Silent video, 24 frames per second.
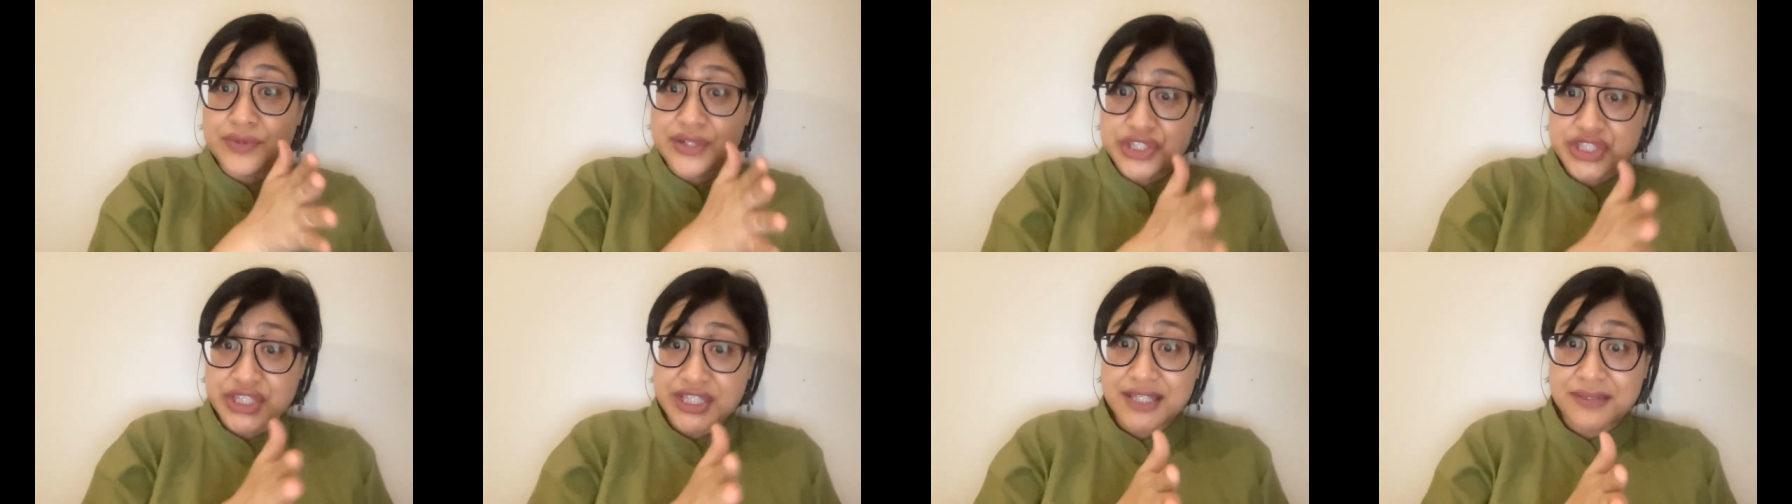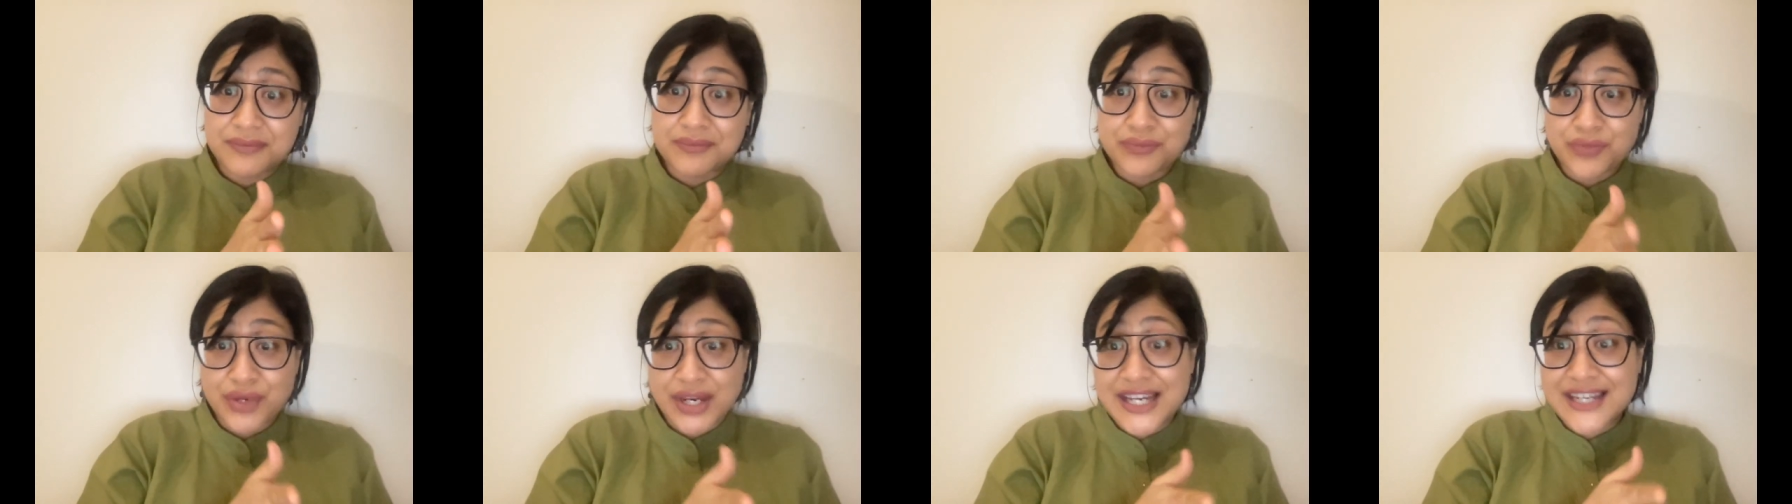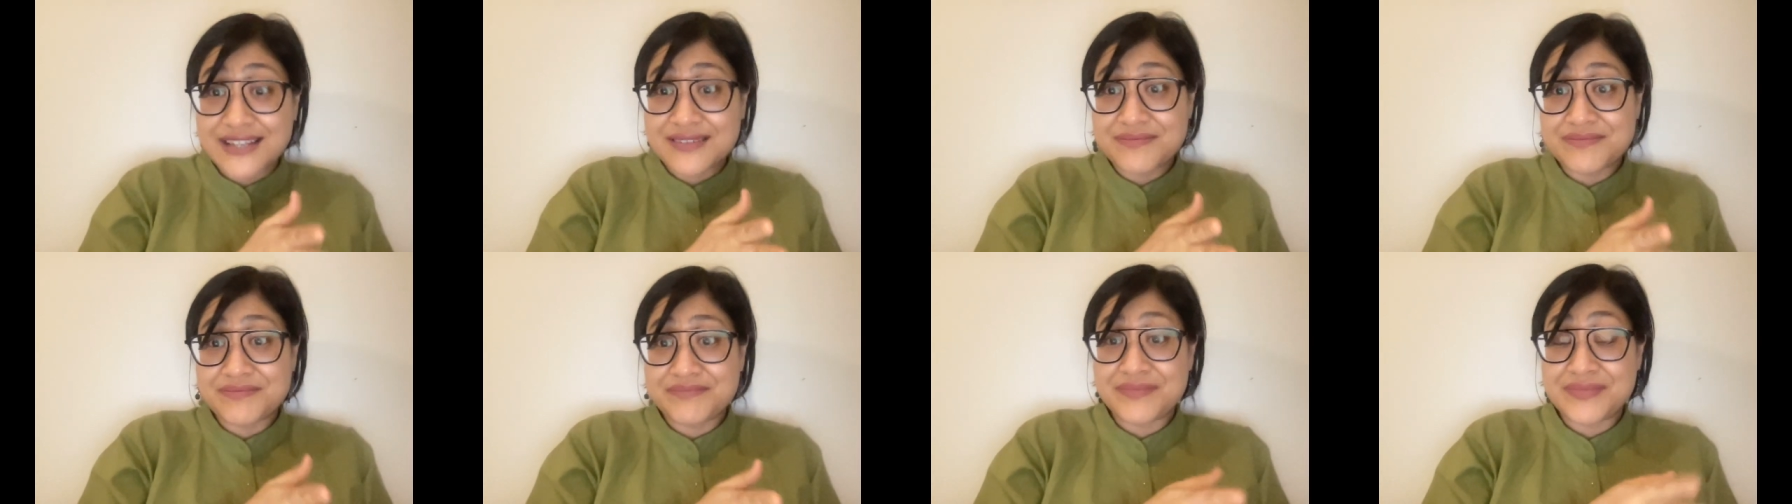regime,
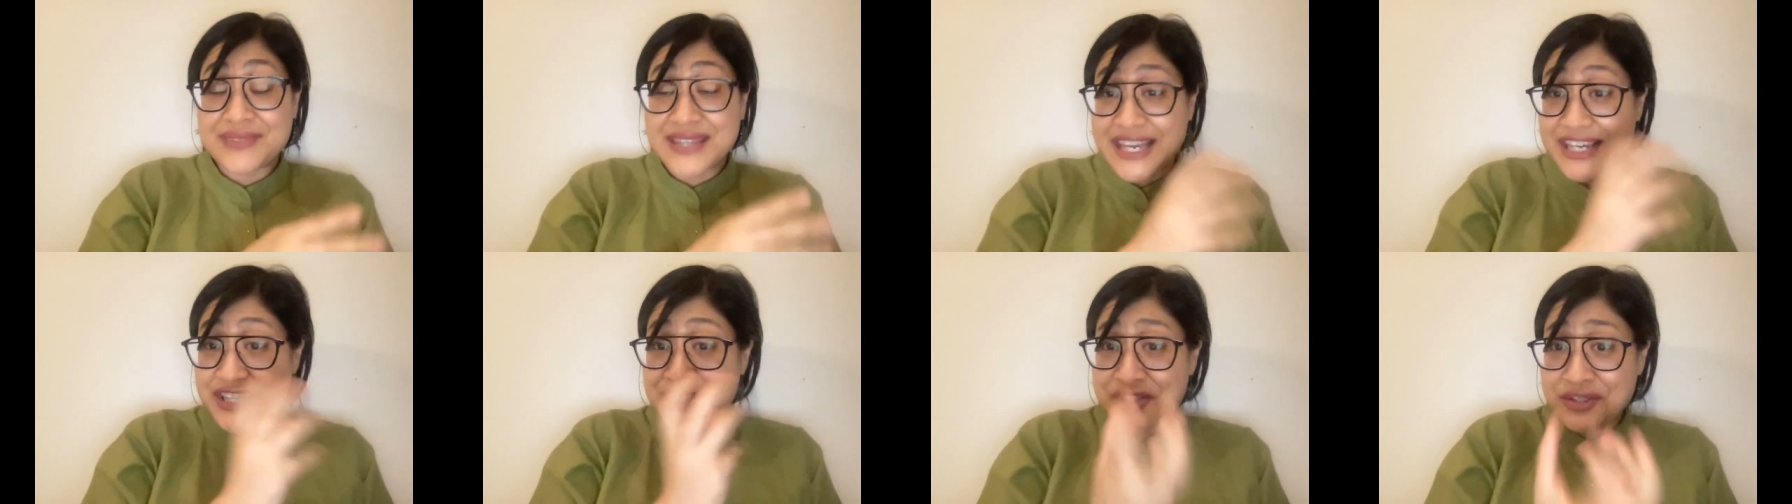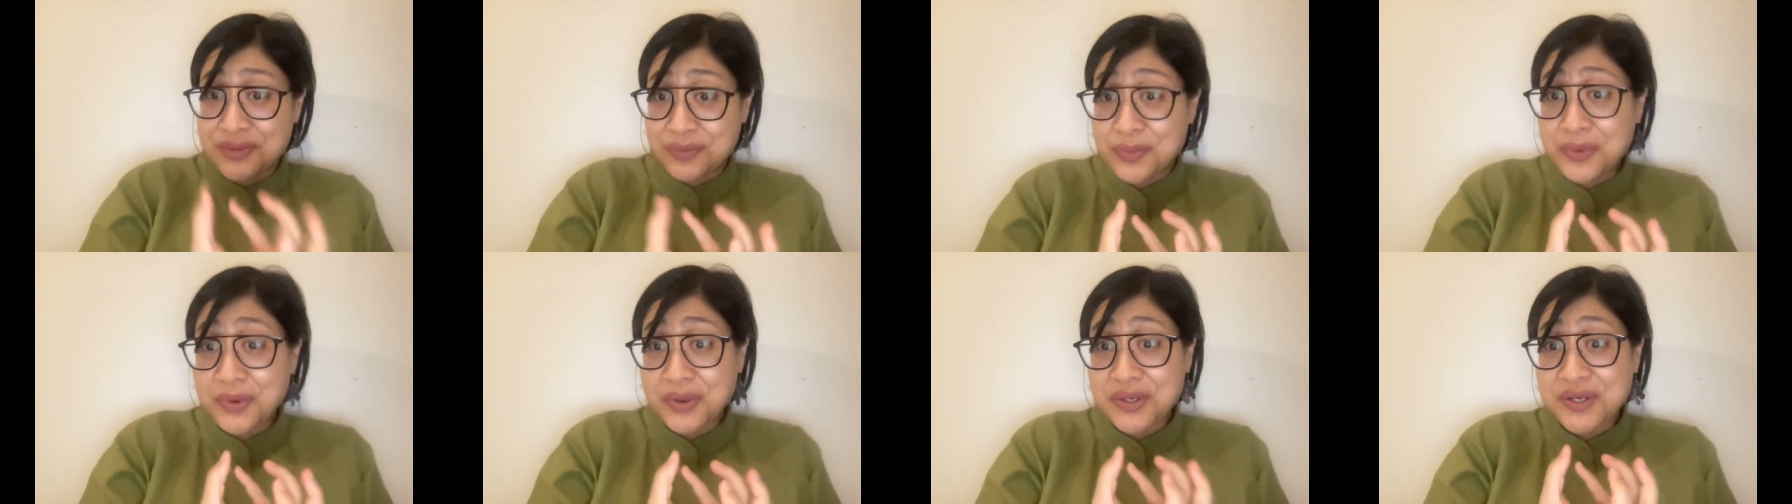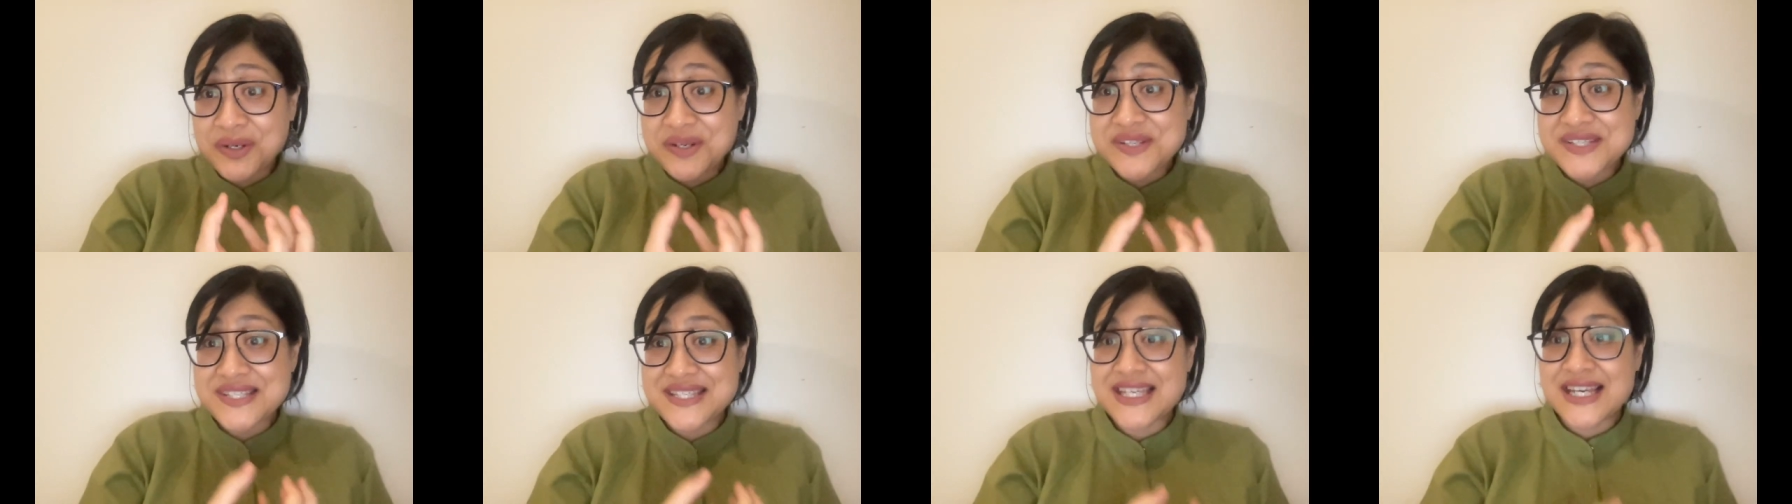right? national
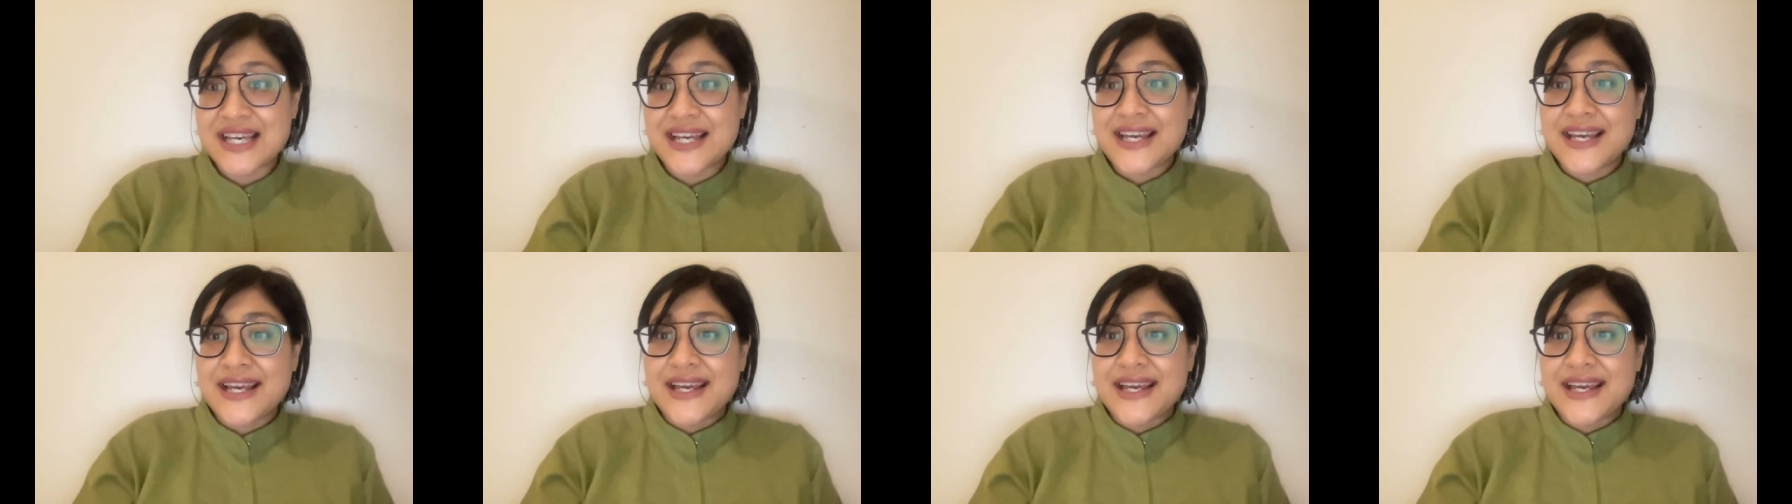borders.